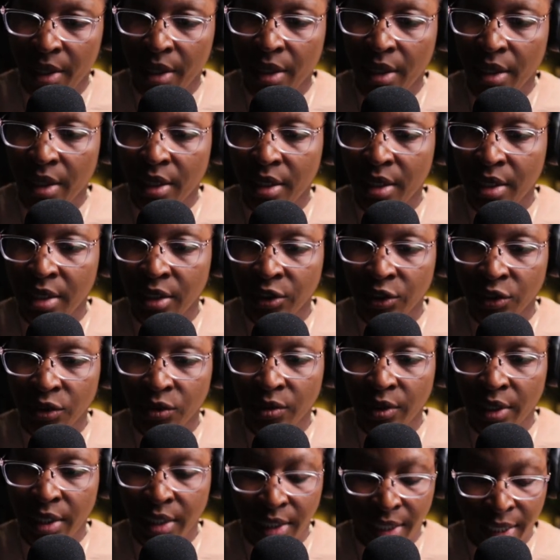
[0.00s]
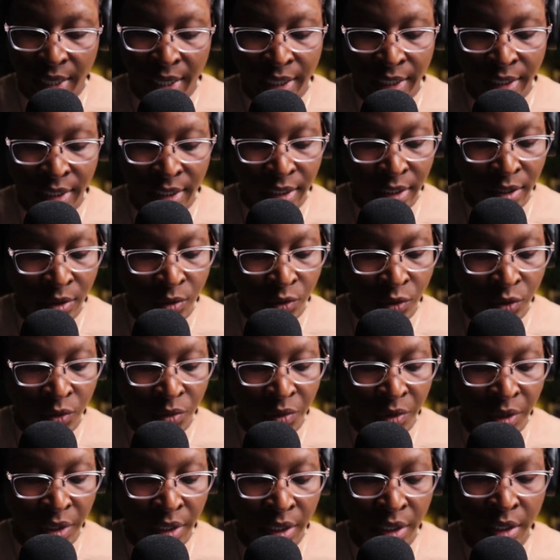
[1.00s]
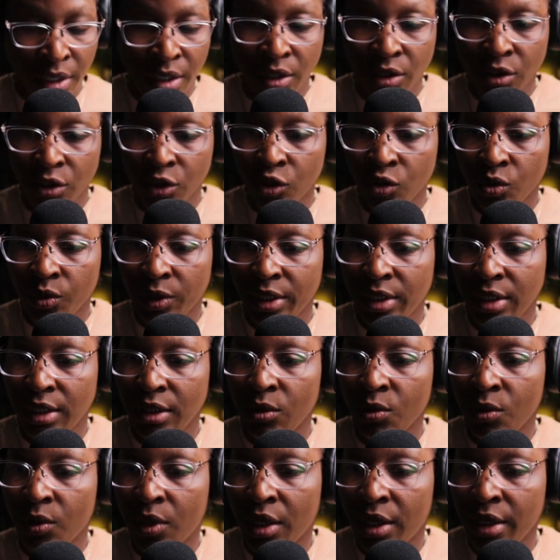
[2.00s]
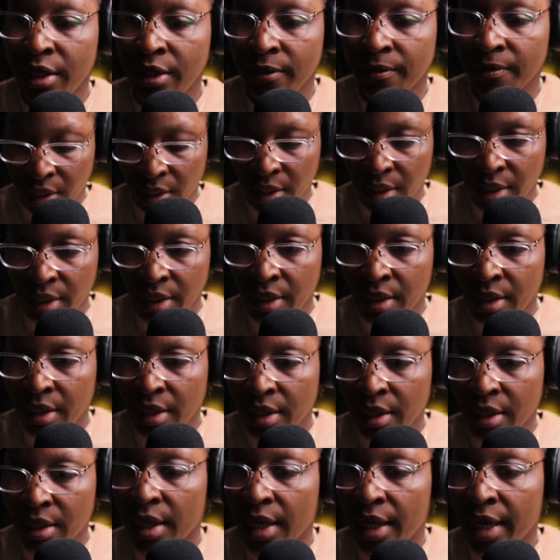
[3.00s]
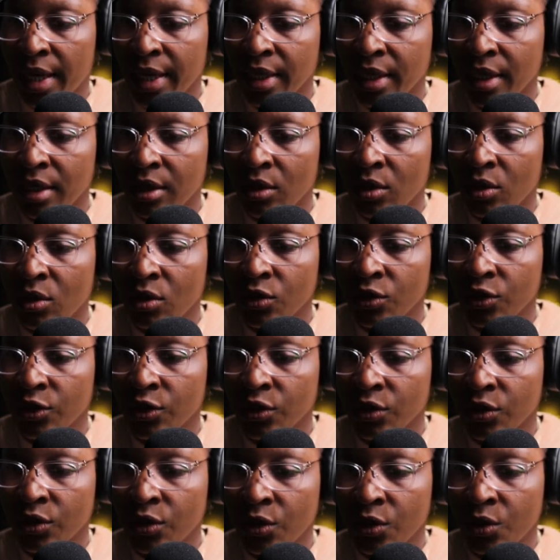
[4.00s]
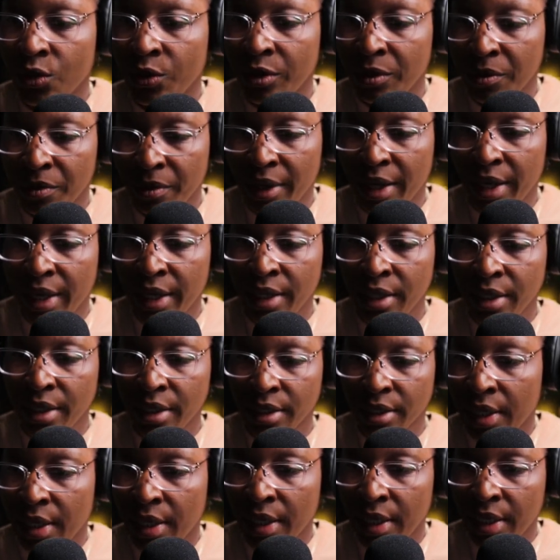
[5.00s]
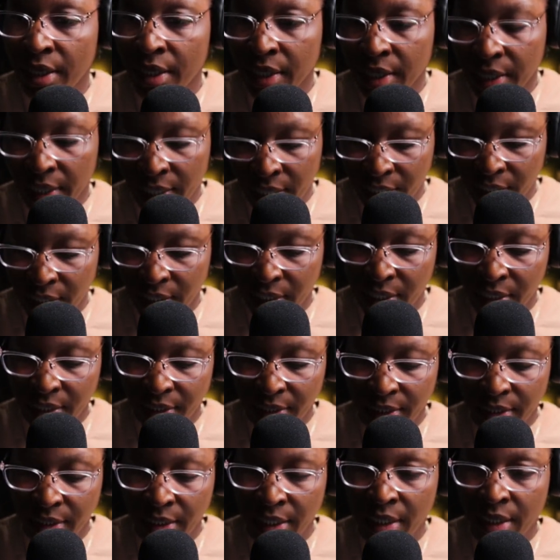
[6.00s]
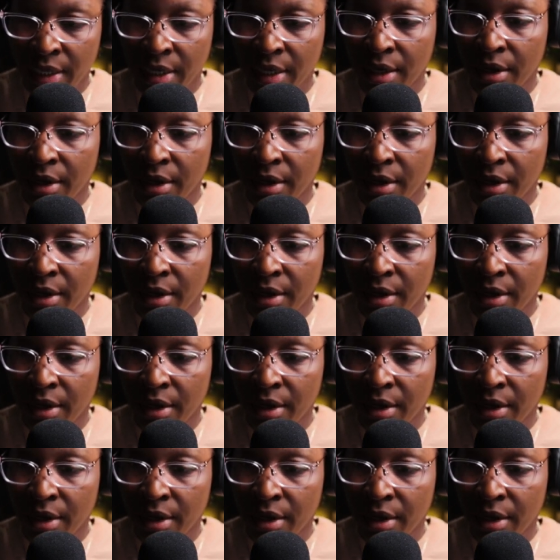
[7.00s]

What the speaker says: his student ID will be 21. And I can also go with Mike, and I can say